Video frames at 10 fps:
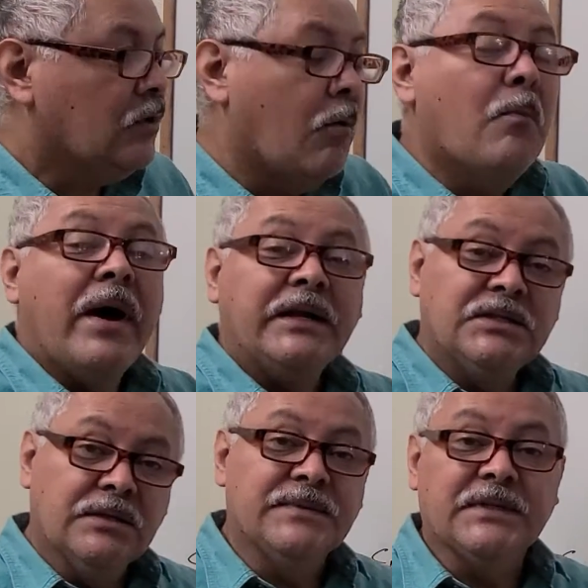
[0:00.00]
Combined
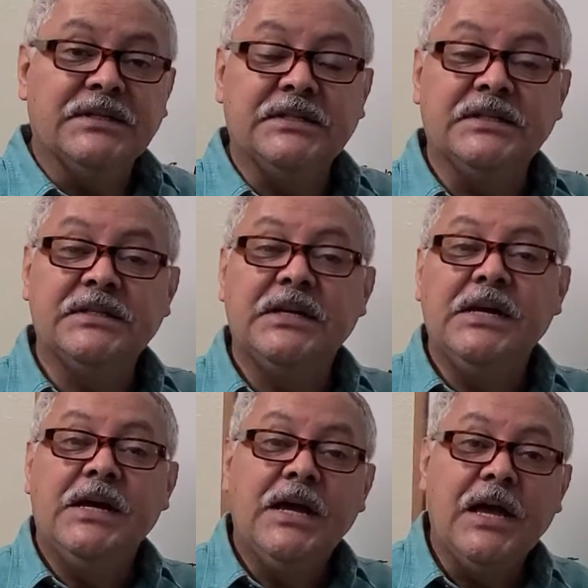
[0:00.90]
substances,
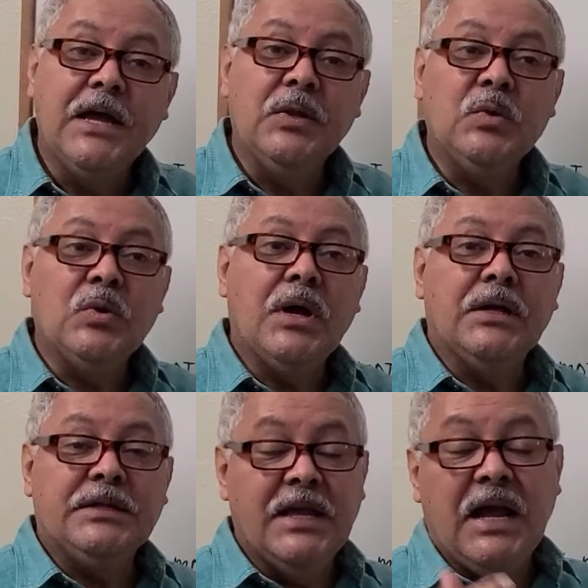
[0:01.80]
and
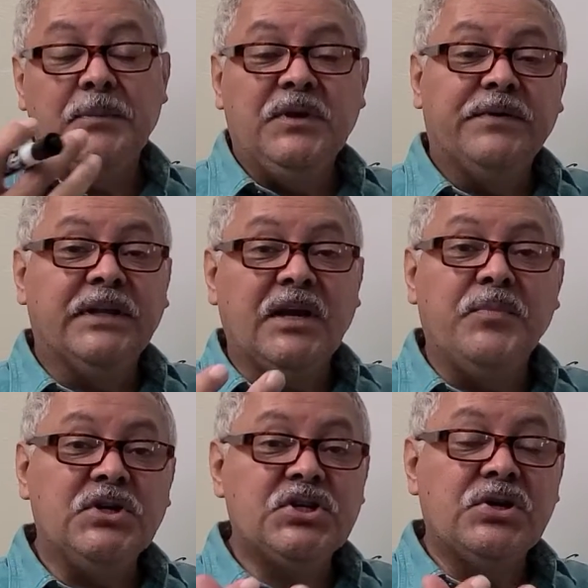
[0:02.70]
they have different
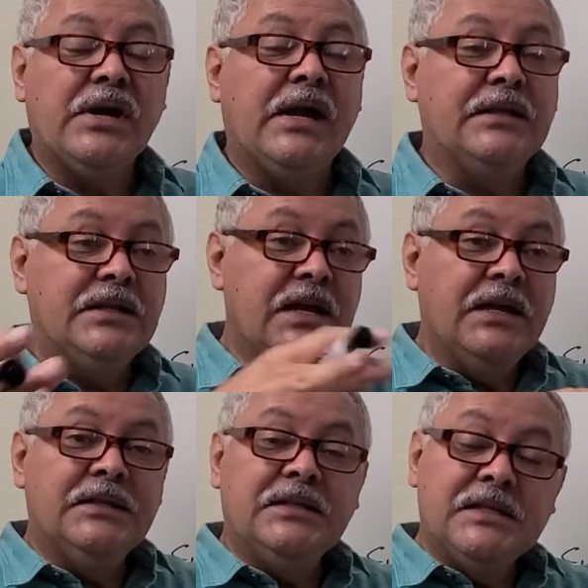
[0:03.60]
temperature, and at the
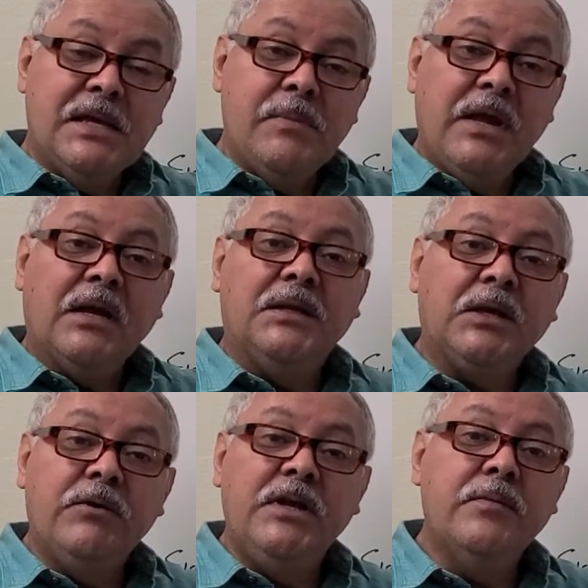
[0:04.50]
end they make an
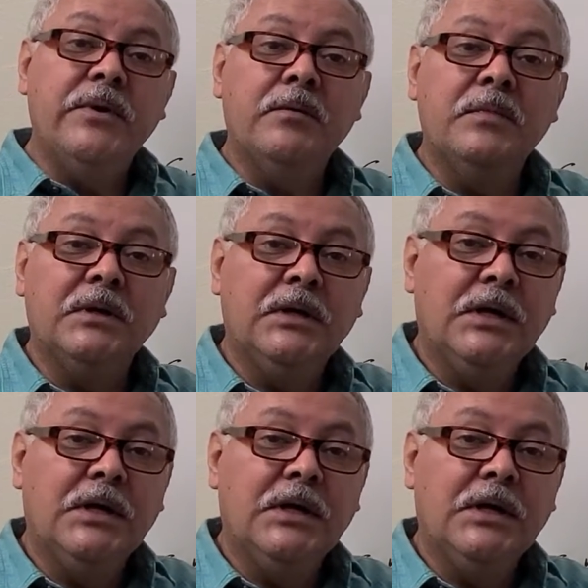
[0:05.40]
equilibrium,